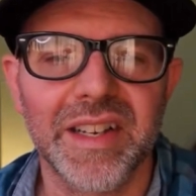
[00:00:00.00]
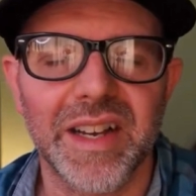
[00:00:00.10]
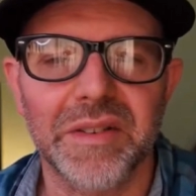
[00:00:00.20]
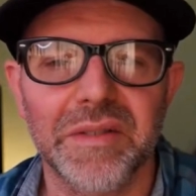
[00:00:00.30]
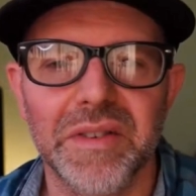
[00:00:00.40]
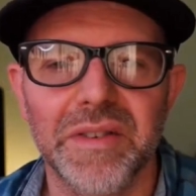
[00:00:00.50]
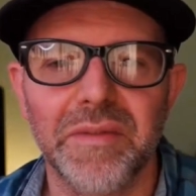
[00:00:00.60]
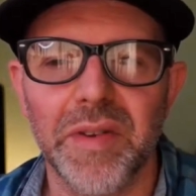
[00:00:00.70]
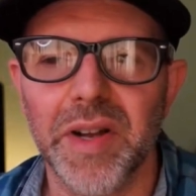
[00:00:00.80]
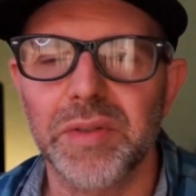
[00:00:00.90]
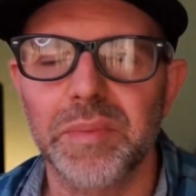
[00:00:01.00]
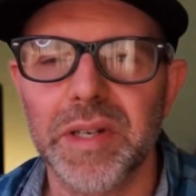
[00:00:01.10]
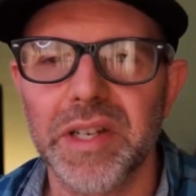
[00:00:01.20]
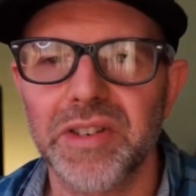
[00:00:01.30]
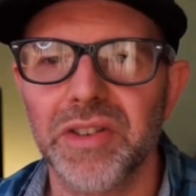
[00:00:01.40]
I don't know if their
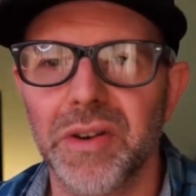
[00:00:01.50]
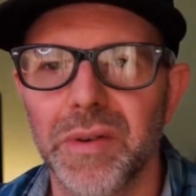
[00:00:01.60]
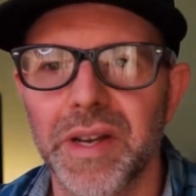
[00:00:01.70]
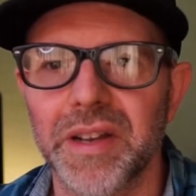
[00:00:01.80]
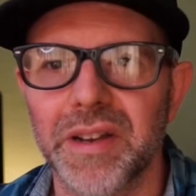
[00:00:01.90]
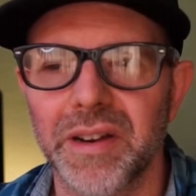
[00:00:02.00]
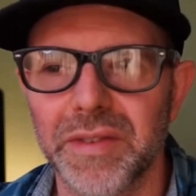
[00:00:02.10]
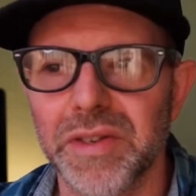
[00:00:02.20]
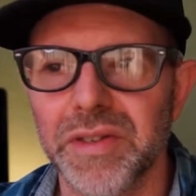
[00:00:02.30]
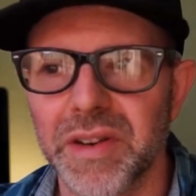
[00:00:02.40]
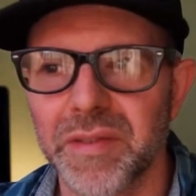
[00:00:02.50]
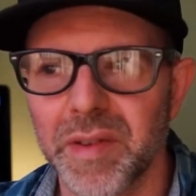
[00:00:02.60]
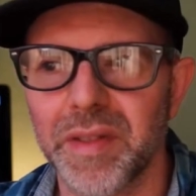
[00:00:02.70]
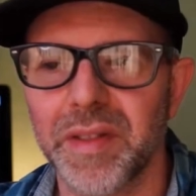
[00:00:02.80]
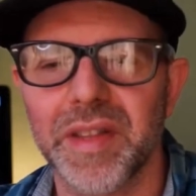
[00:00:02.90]
explanation quite covers
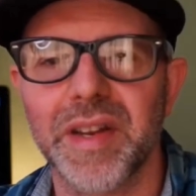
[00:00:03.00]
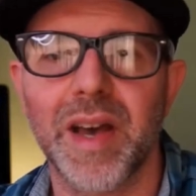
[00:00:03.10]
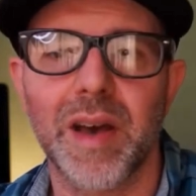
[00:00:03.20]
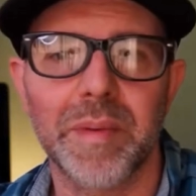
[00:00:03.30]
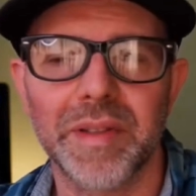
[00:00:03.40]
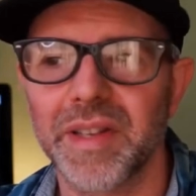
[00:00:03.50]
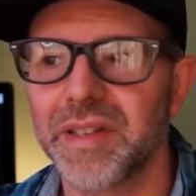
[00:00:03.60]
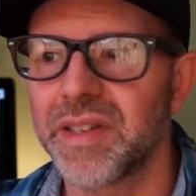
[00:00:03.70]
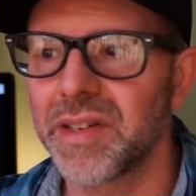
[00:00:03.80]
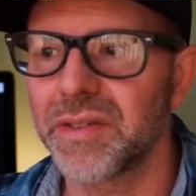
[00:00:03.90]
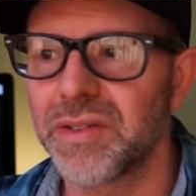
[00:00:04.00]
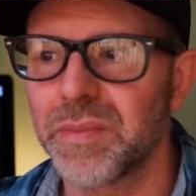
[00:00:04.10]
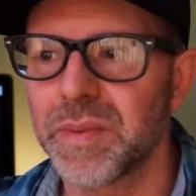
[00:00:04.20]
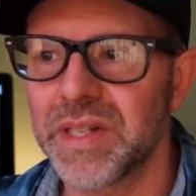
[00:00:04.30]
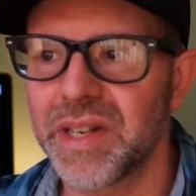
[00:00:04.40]
everything that happened that Daniel
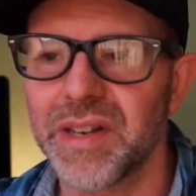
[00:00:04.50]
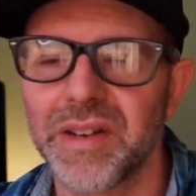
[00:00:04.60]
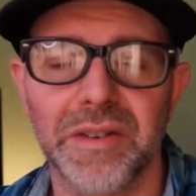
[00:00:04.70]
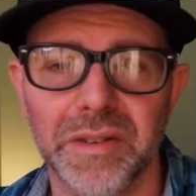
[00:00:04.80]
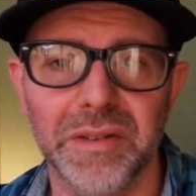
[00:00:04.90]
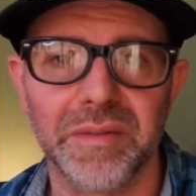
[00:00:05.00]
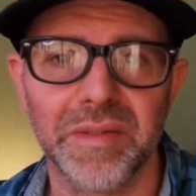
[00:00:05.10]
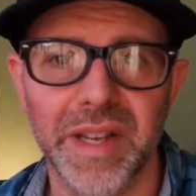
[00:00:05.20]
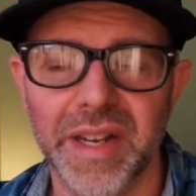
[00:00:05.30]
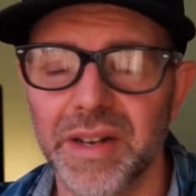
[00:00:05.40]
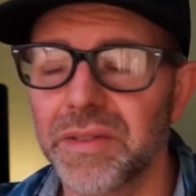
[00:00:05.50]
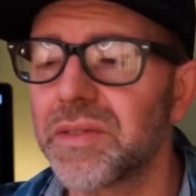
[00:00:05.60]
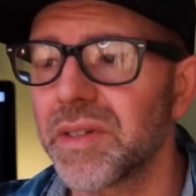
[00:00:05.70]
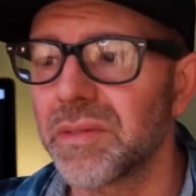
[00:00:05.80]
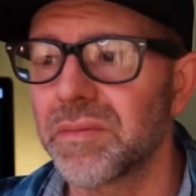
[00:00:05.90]
Schmidt dot Algo laid
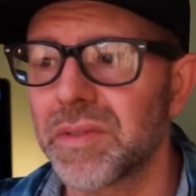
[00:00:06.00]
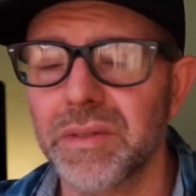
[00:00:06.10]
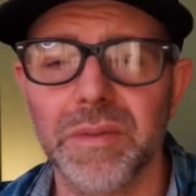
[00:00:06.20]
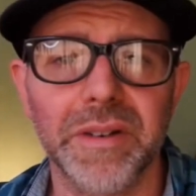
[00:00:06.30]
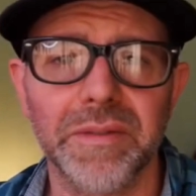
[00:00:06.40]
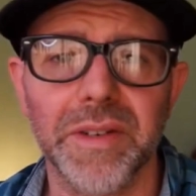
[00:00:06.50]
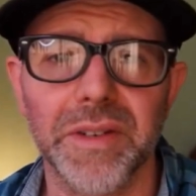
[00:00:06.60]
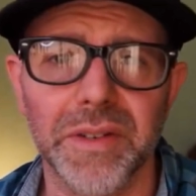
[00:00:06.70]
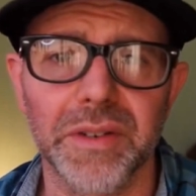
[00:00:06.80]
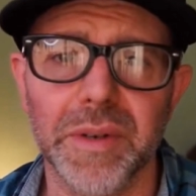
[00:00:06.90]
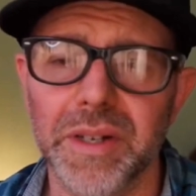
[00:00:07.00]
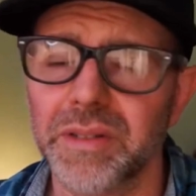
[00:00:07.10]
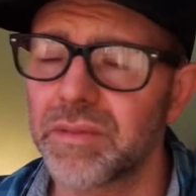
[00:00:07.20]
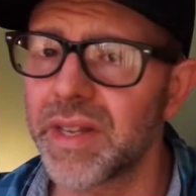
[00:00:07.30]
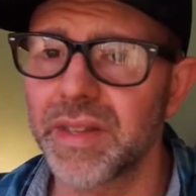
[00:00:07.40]
out. So good work for you. Good
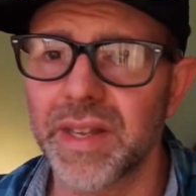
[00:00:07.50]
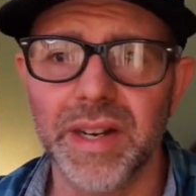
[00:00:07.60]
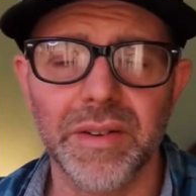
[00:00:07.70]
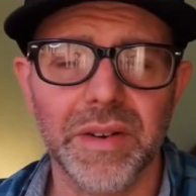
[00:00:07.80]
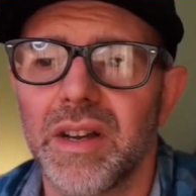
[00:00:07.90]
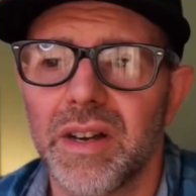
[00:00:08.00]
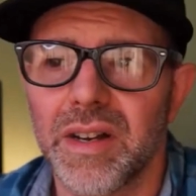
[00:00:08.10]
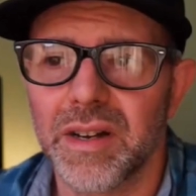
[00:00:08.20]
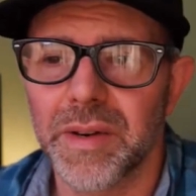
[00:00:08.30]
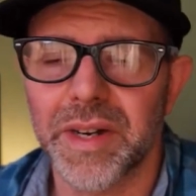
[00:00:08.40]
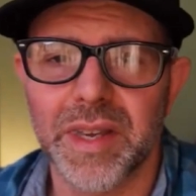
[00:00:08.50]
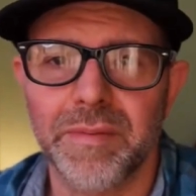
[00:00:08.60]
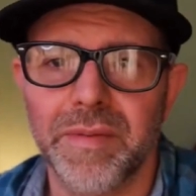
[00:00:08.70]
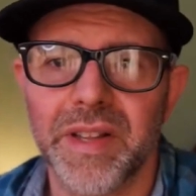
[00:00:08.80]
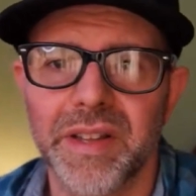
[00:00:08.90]
work laying that out. Uh, we're going to
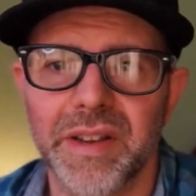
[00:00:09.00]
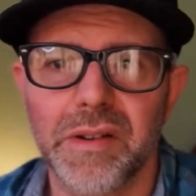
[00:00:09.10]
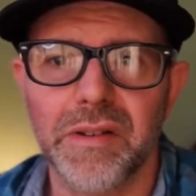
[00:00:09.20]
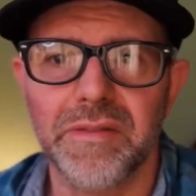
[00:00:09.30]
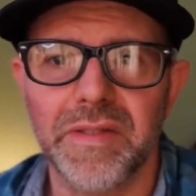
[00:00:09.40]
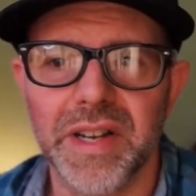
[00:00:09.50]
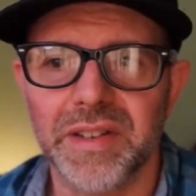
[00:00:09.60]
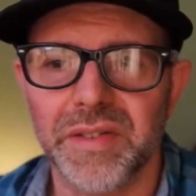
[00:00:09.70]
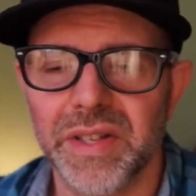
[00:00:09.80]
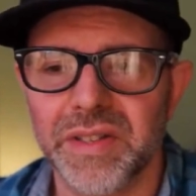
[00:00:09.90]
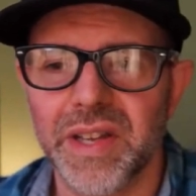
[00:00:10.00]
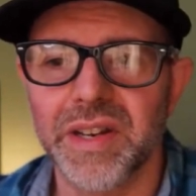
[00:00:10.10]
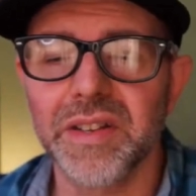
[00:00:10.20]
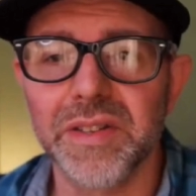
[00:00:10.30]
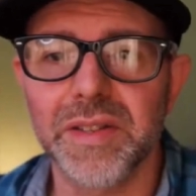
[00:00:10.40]
keep following AlgoFi because that,
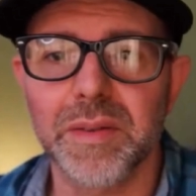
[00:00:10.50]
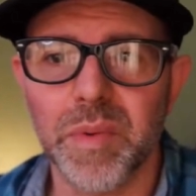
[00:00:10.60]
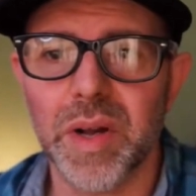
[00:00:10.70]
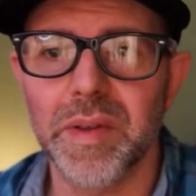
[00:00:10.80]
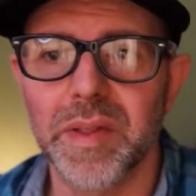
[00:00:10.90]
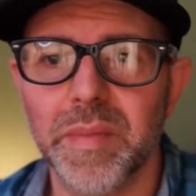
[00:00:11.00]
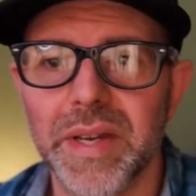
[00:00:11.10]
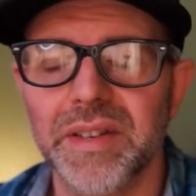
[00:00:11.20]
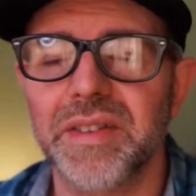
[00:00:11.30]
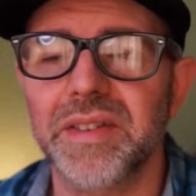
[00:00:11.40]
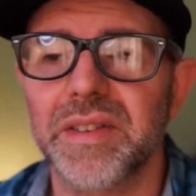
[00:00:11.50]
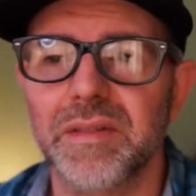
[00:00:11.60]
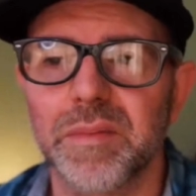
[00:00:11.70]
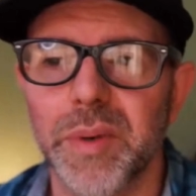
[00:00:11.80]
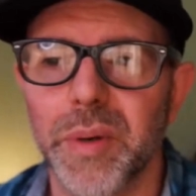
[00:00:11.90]
that is the, probably the biggest
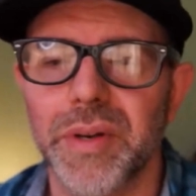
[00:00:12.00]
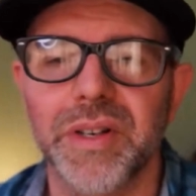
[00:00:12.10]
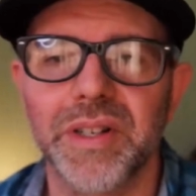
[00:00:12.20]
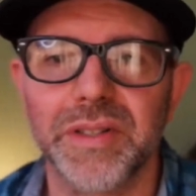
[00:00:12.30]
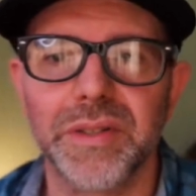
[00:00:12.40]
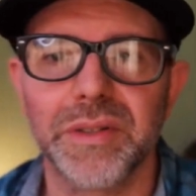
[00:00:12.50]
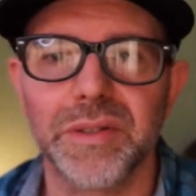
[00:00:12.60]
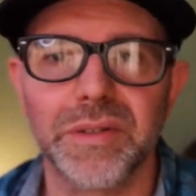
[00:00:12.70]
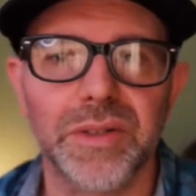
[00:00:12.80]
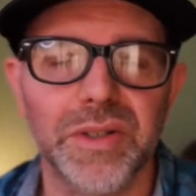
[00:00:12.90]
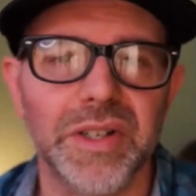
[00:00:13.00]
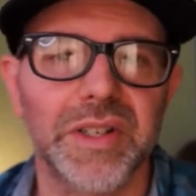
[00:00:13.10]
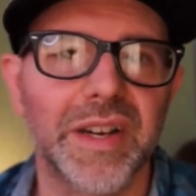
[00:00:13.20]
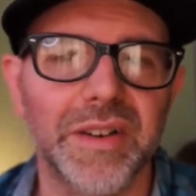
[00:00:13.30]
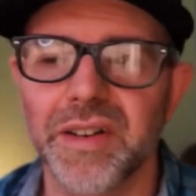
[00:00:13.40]
protocol to shut
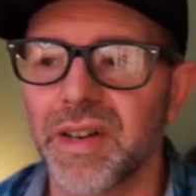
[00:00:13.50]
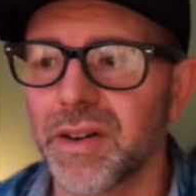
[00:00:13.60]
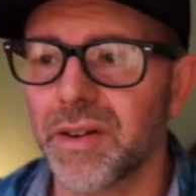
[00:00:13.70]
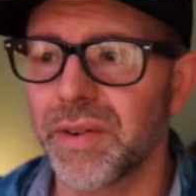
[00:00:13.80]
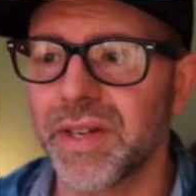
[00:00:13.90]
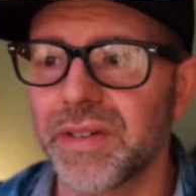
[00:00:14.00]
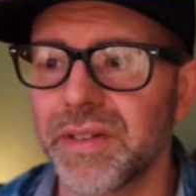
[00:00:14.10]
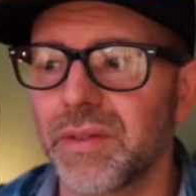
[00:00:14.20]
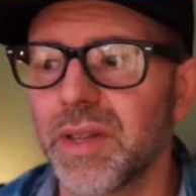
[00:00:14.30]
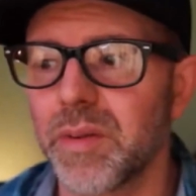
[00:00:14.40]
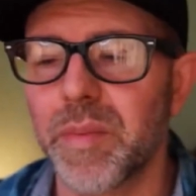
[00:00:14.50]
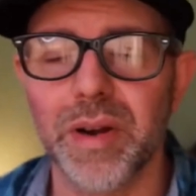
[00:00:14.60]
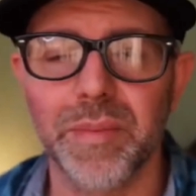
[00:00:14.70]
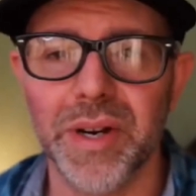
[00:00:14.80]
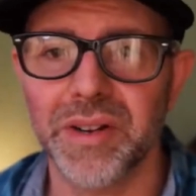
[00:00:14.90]
down on Algorand in the bear
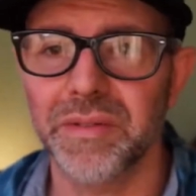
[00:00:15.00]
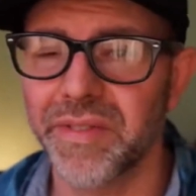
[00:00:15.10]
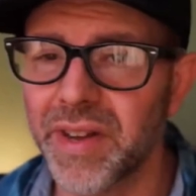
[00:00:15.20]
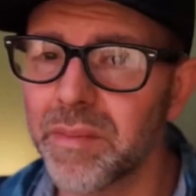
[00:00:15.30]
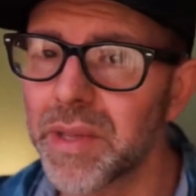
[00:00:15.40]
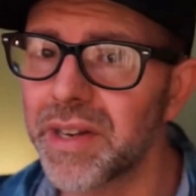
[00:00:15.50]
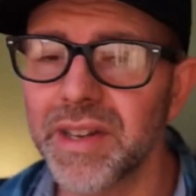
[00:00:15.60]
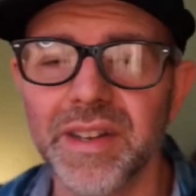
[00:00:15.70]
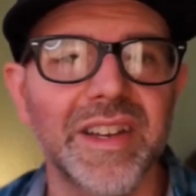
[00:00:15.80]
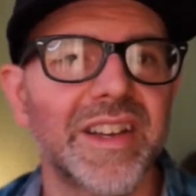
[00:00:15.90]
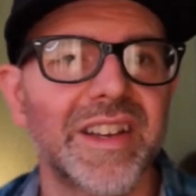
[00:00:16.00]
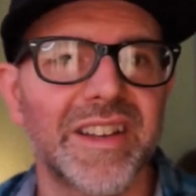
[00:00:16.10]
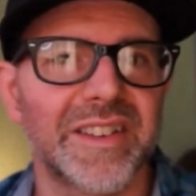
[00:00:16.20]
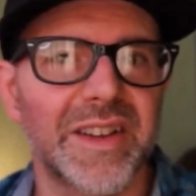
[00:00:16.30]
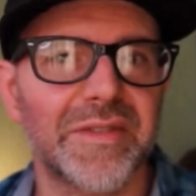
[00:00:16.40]
market. We've had plenty,
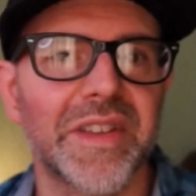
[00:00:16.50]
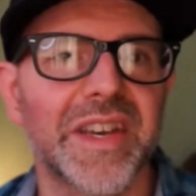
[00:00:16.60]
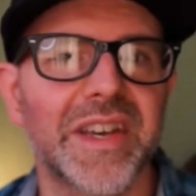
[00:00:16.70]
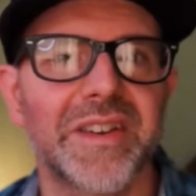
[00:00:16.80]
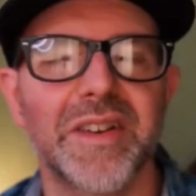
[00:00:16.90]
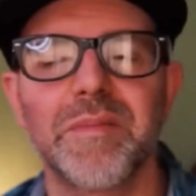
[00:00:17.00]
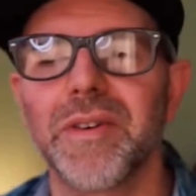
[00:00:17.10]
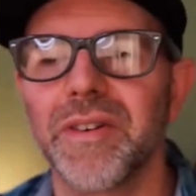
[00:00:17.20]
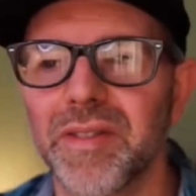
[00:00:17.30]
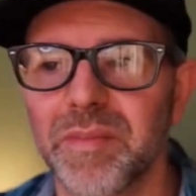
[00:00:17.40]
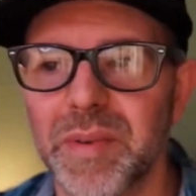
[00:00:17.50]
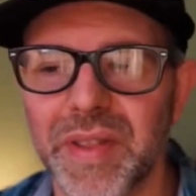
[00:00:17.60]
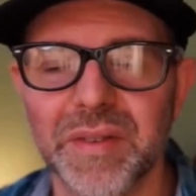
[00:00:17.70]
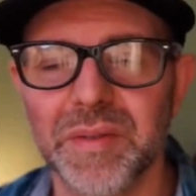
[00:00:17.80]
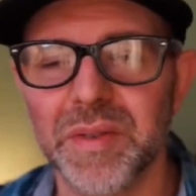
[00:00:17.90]
definitely had a number of them,
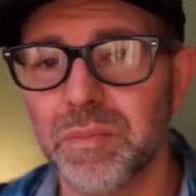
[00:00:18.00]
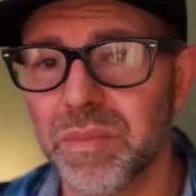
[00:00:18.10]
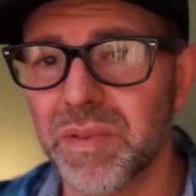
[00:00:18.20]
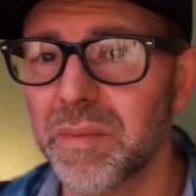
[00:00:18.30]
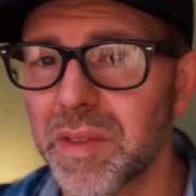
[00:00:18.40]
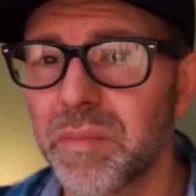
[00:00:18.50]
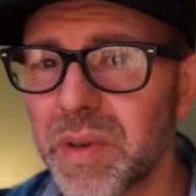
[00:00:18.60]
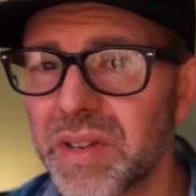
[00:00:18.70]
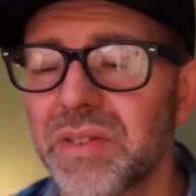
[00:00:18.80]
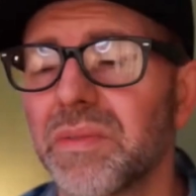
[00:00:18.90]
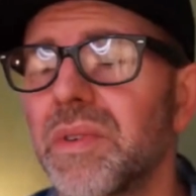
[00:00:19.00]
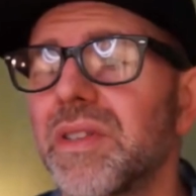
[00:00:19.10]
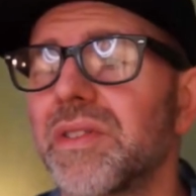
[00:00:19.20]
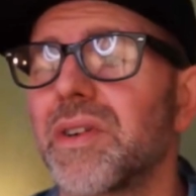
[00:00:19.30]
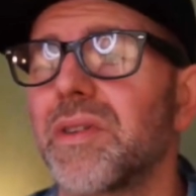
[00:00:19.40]
but that was probably the biggest
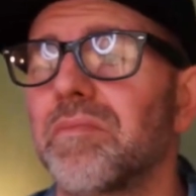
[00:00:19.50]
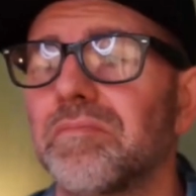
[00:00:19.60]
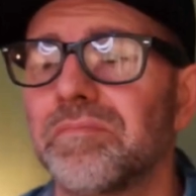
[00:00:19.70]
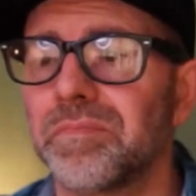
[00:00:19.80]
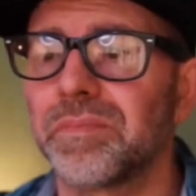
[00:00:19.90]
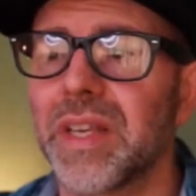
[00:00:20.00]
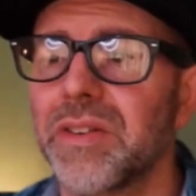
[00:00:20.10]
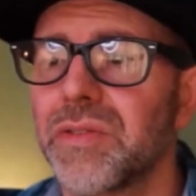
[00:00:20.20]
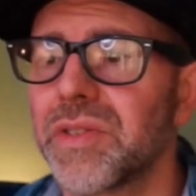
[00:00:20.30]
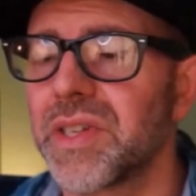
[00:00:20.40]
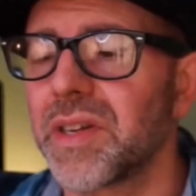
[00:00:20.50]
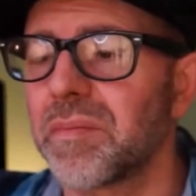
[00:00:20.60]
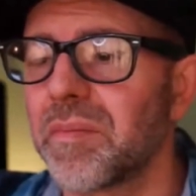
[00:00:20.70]
one. So interesting.